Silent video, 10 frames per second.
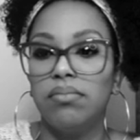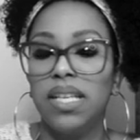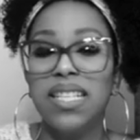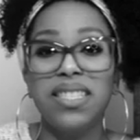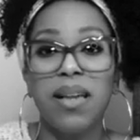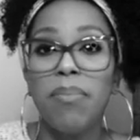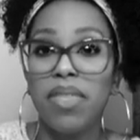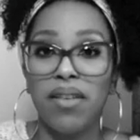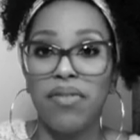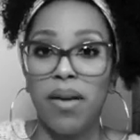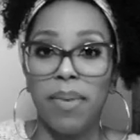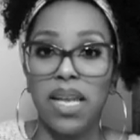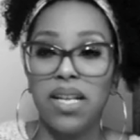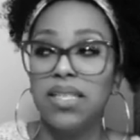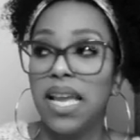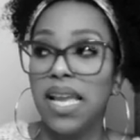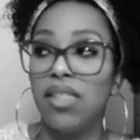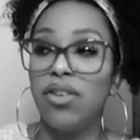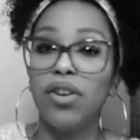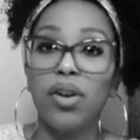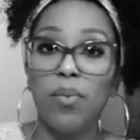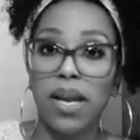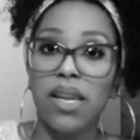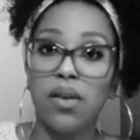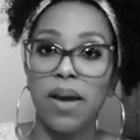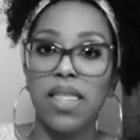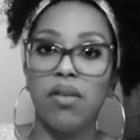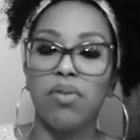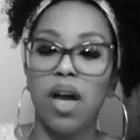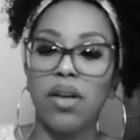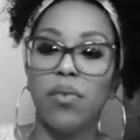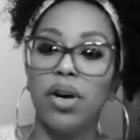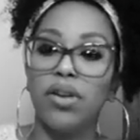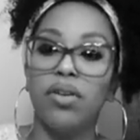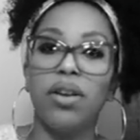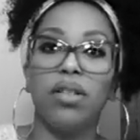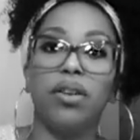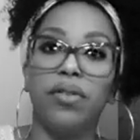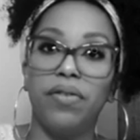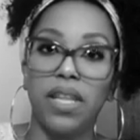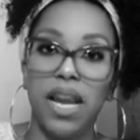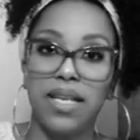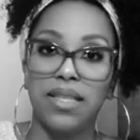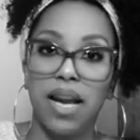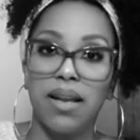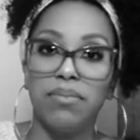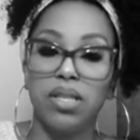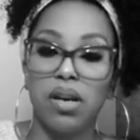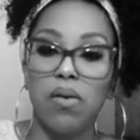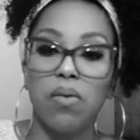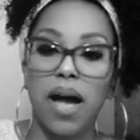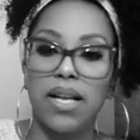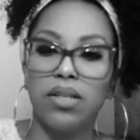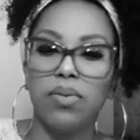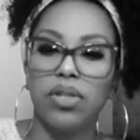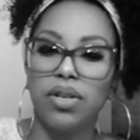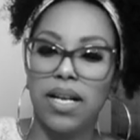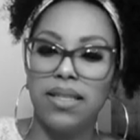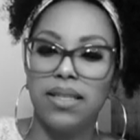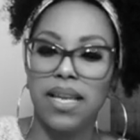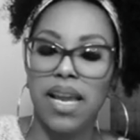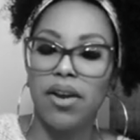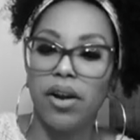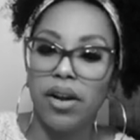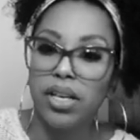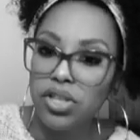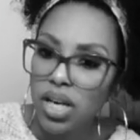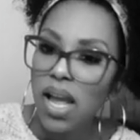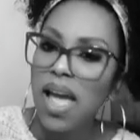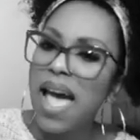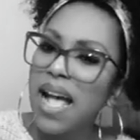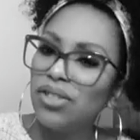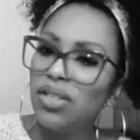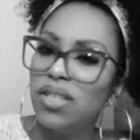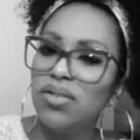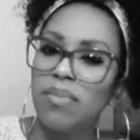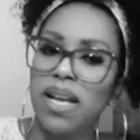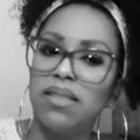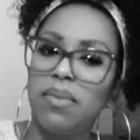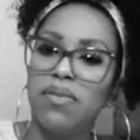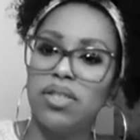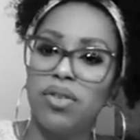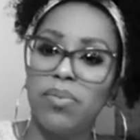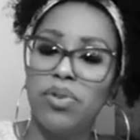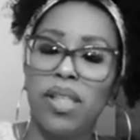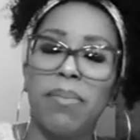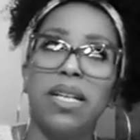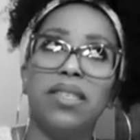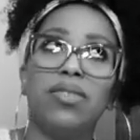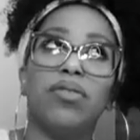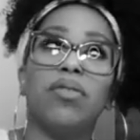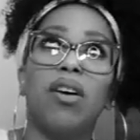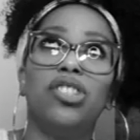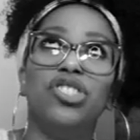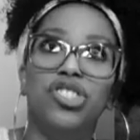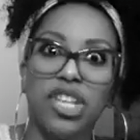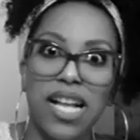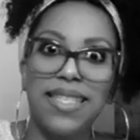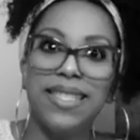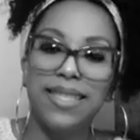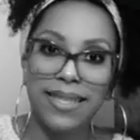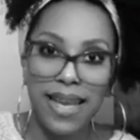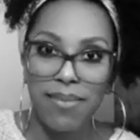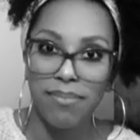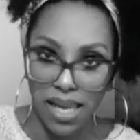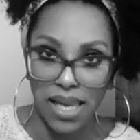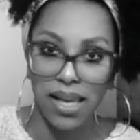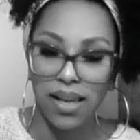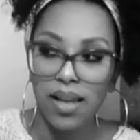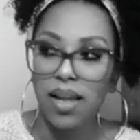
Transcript: get something from it. It's like either you're going to win in the way that you thought you were, or you're going to learn for the next time. So I just want you guys to stay encouraged. Actually, this reminds me of a scripture that my sister-in-law just sent me